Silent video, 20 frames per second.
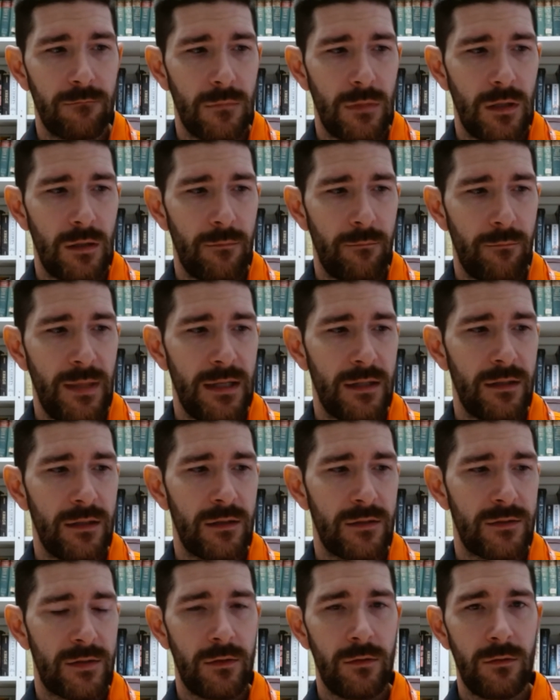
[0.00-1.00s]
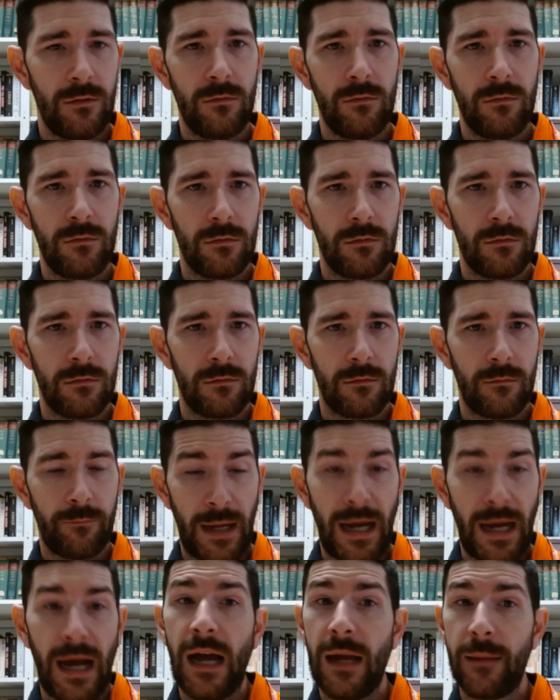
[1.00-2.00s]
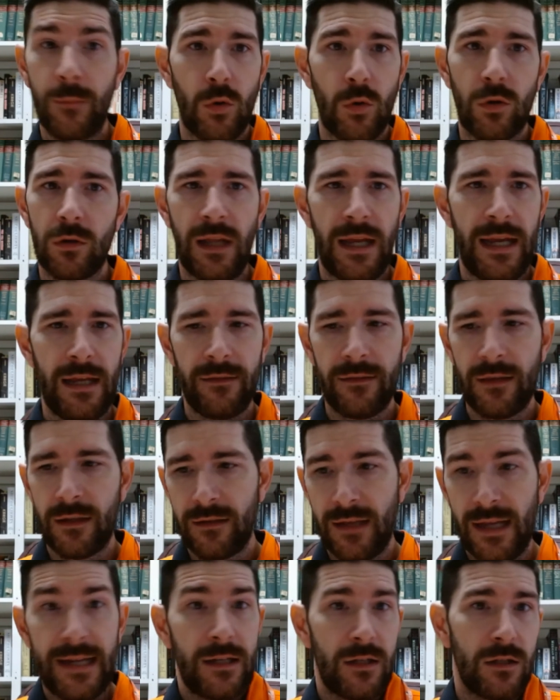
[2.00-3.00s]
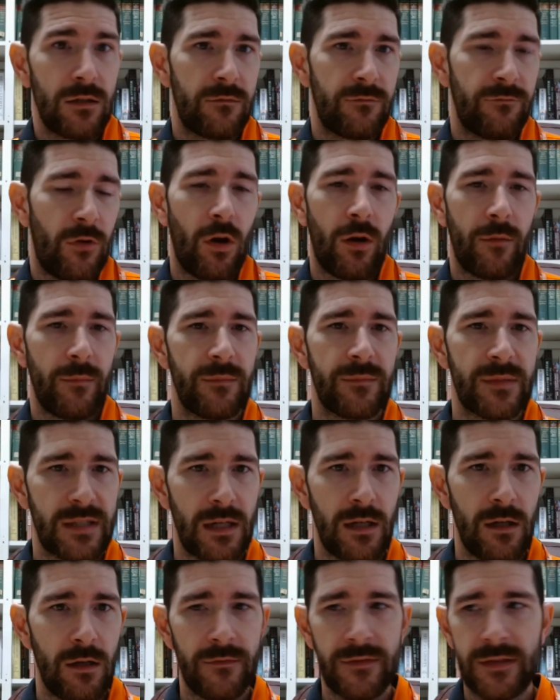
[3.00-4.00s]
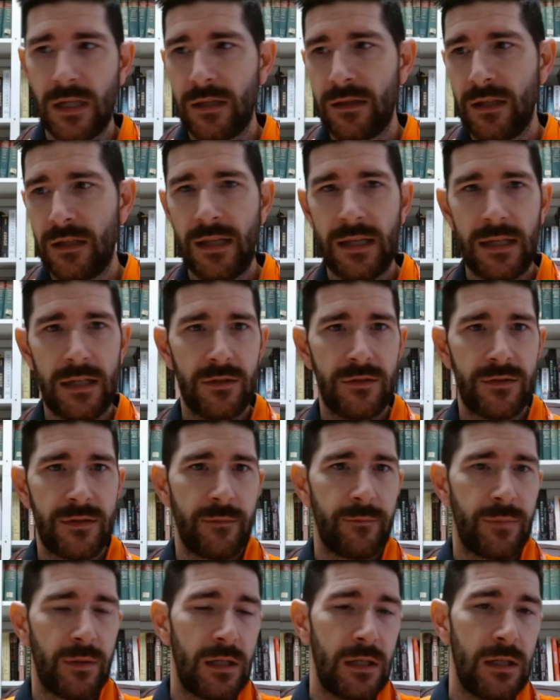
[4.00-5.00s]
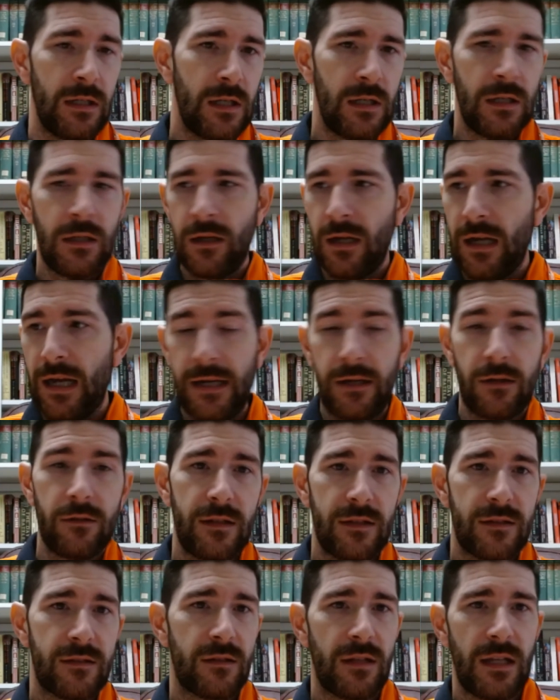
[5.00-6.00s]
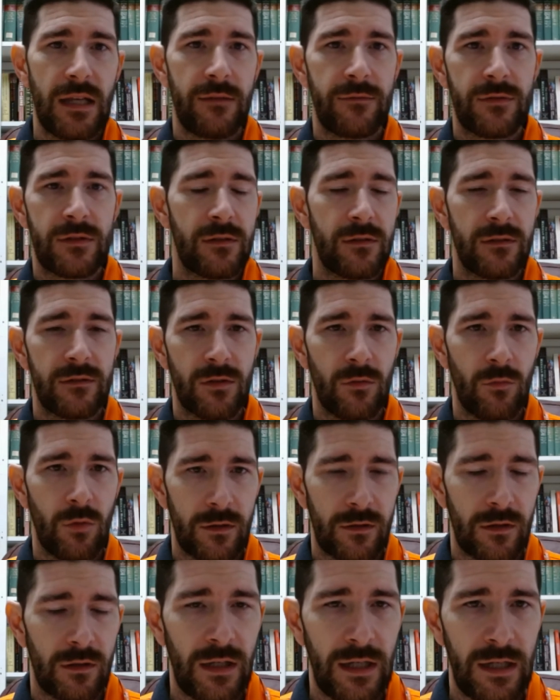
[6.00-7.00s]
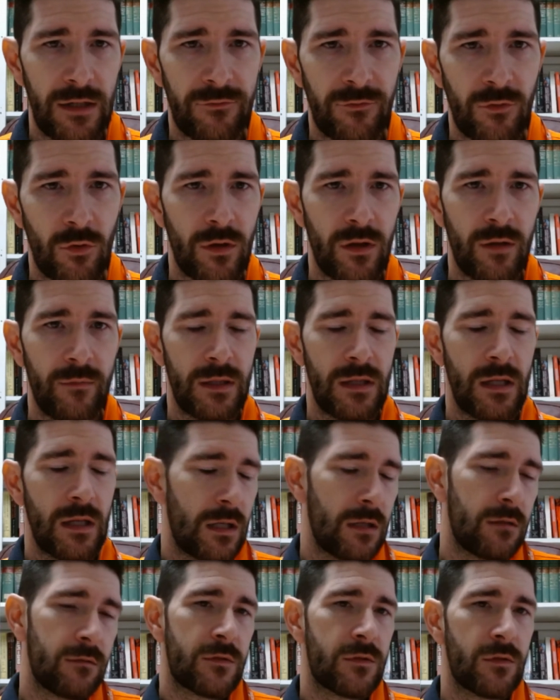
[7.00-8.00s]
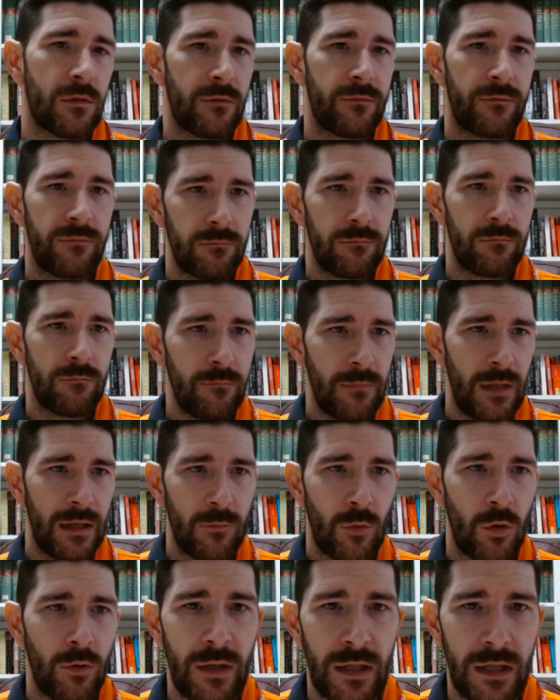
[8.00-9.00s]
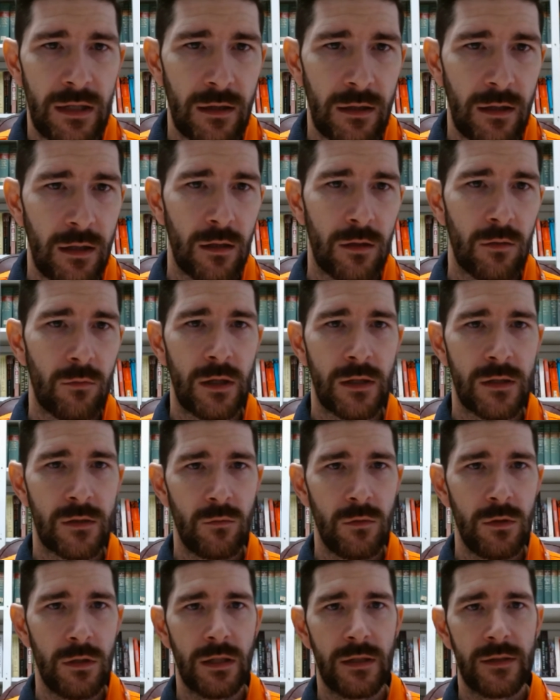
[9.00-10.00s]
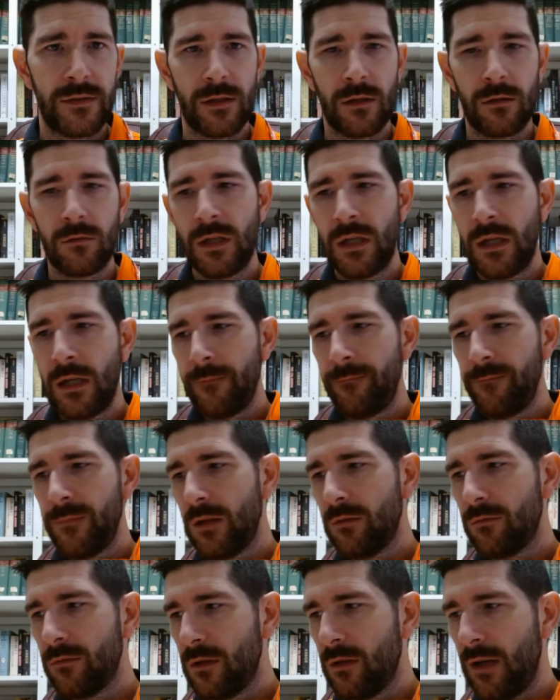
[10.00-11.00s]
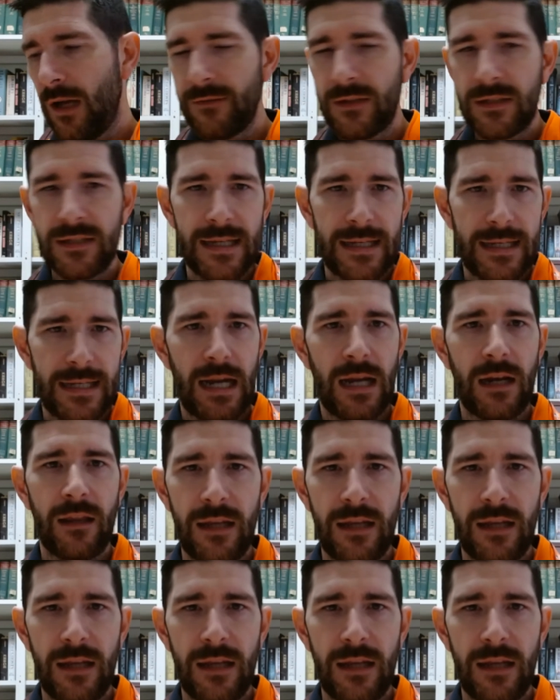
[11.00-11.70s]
men to buy more land than they could farm themselves, and then they could simply hire these slaves to work the land for them, and they can sort of make more money than they otherwise would. So you have to take it out of the